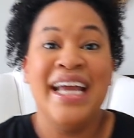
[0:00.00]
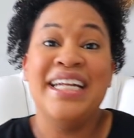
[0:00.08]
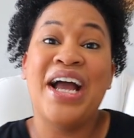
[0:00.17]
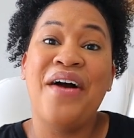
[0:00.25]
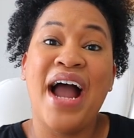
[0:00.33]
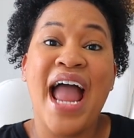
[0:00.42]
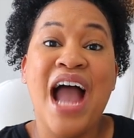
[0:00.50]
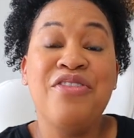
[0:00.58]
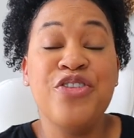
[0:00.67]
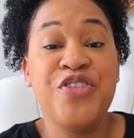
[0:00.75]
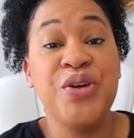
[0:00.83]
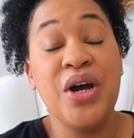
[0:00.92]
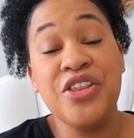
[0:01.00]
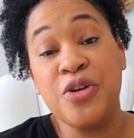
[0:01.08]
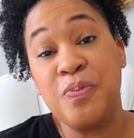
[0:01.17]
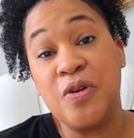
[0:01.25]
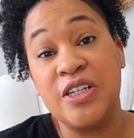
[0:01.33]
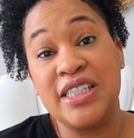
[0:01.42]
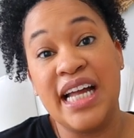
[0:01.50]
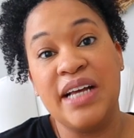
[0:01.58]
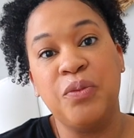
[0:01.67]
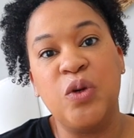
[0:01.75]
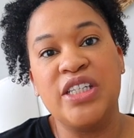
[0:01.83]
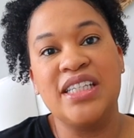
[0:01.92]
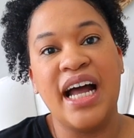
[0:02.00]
Now, I have a few other books that was